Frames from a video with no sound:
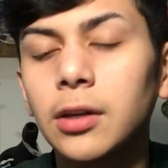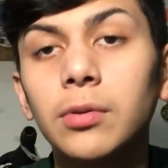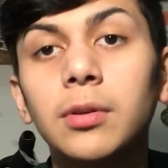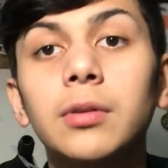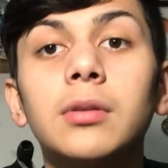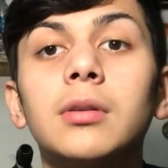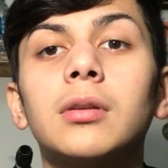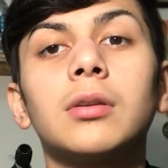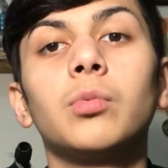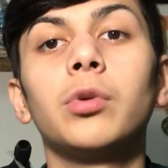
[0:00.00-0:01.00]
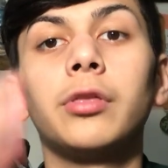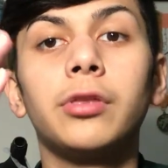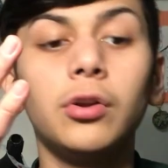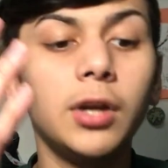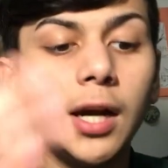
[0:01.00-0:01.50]
and with
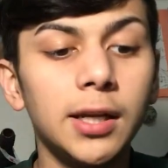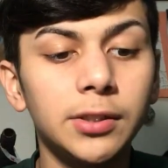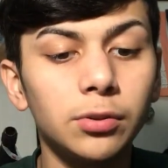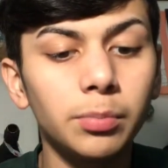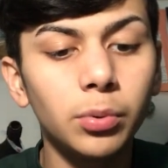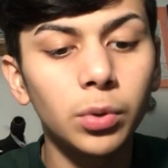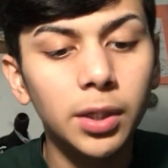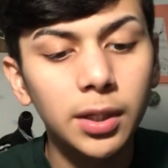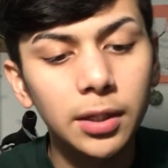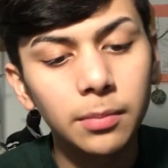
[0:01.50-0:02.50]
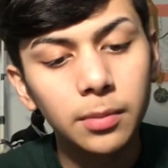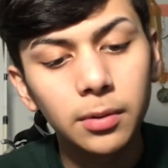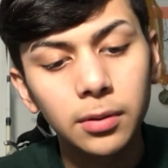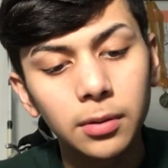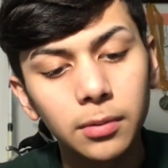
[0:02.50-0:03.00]
you guys support and
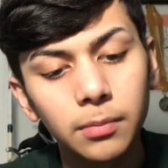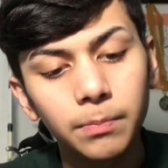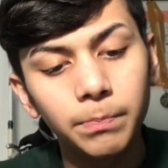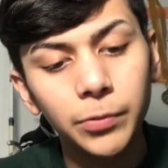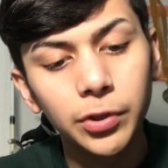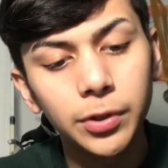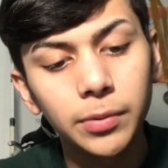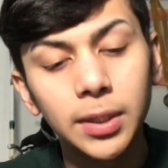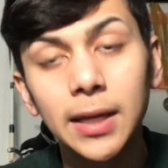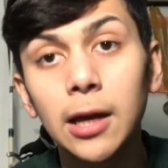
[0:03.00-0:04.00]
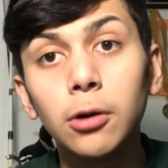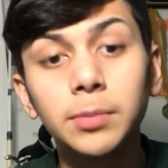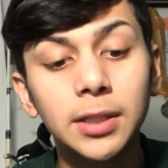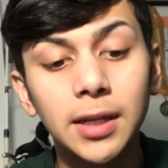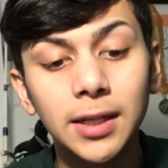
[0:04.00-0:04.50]
and
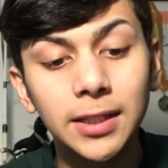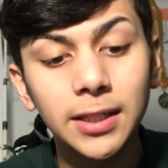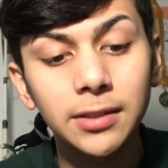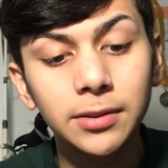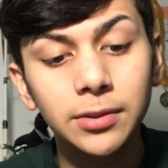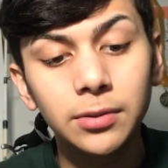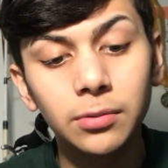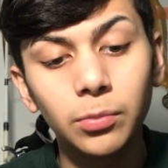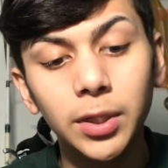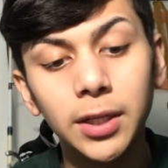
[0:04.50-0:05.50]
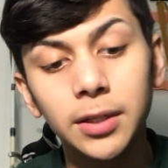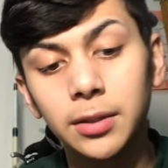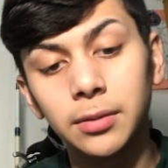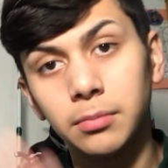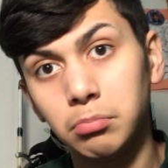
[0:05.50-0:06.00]
helps and ideas, we
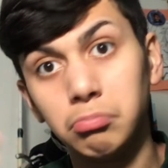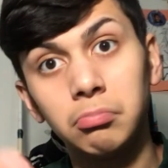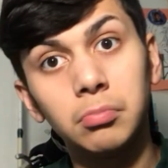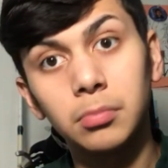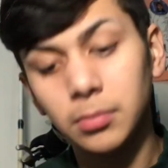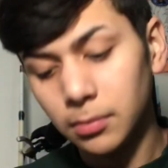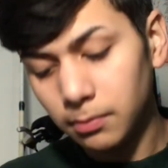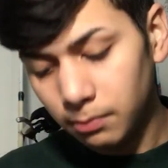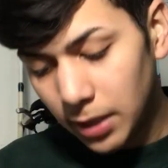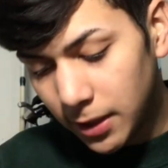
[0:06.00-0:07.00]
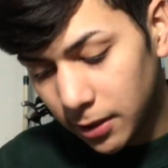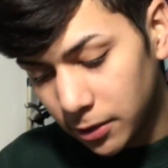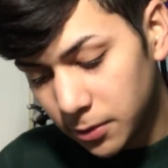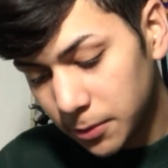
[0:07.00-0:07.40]
can make it.